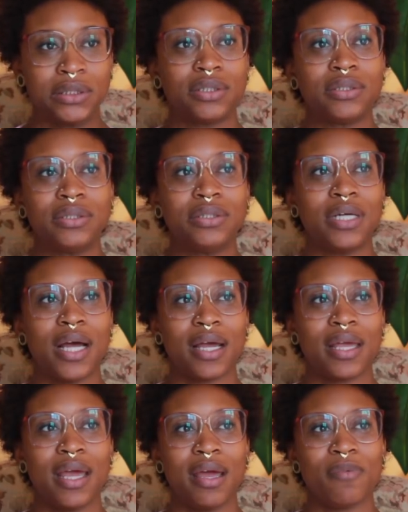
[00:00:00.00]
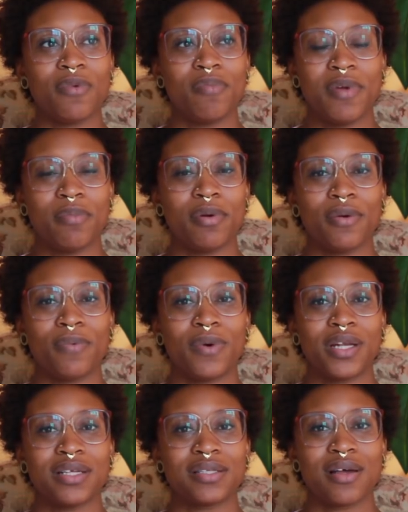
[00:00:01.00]
I can't remember
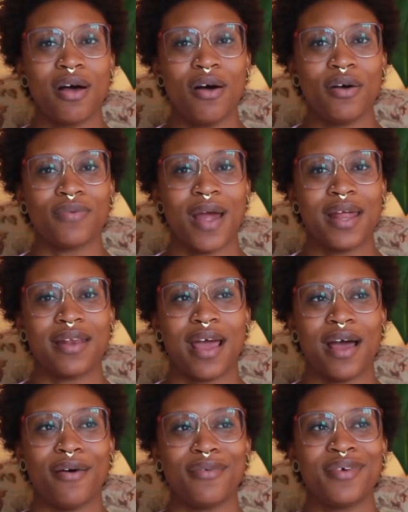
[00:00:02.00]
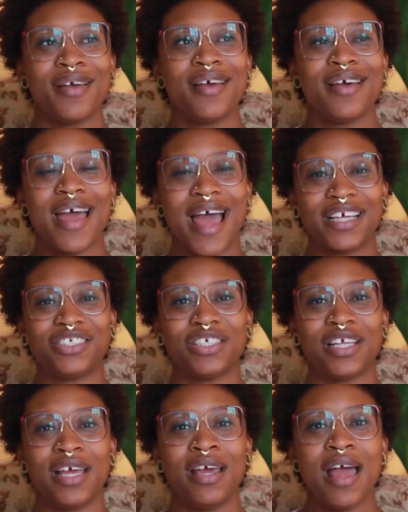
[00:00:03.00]
what it's called right now,
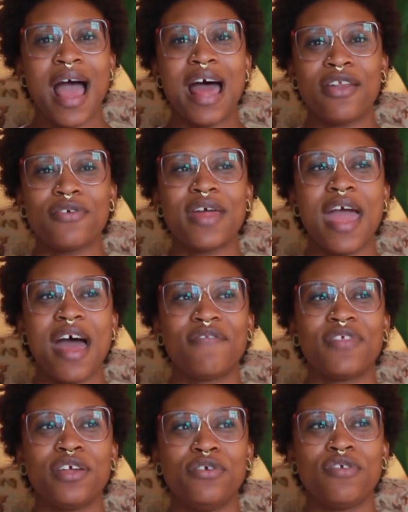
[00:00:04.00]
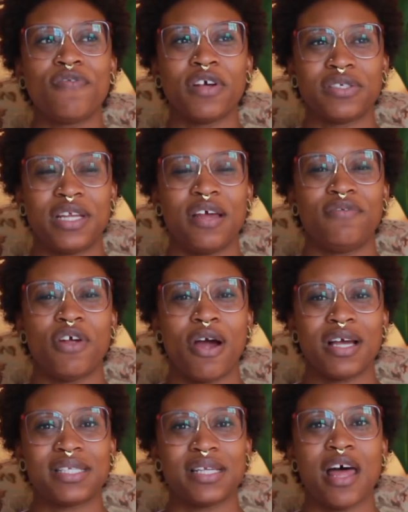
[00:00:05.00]
actually. I know they have the University of Dar
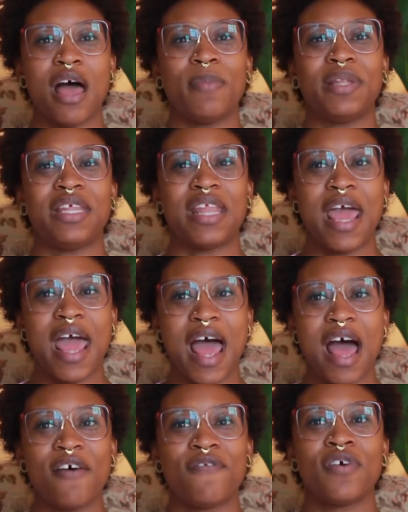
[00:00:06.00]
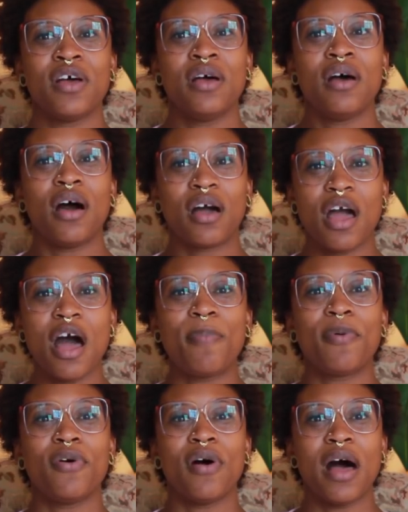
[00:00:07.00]
es Salaam, and then they have a
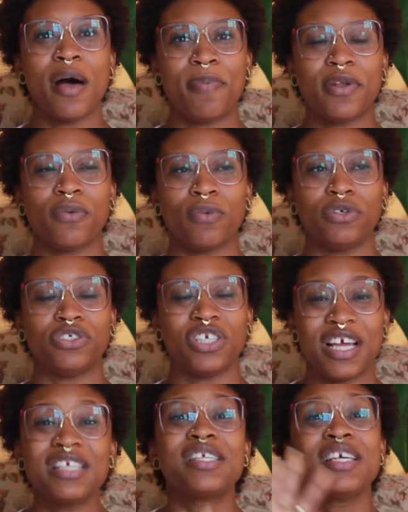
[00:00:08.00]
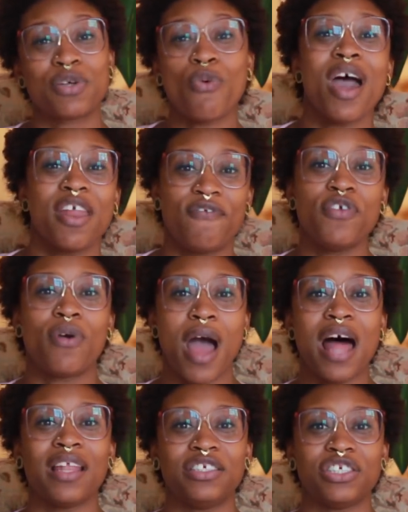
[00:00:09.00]
couple up in Arusha. It's quite a few
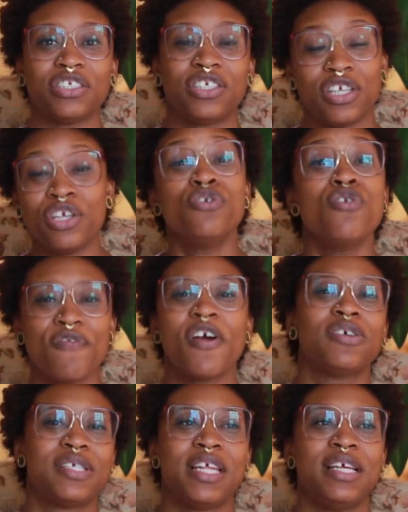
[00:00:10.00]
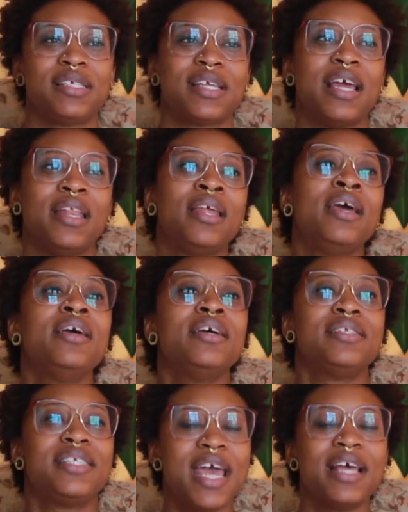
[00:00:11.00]
colleges, universities in
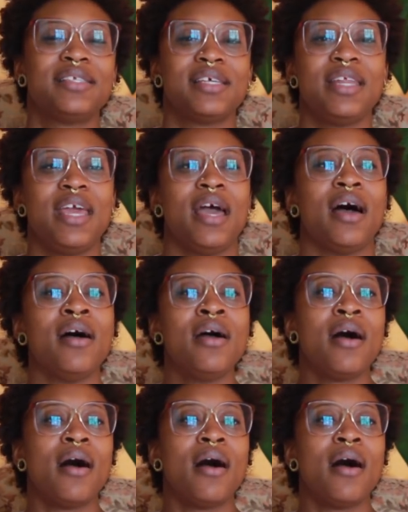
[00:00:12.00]
Tanzania.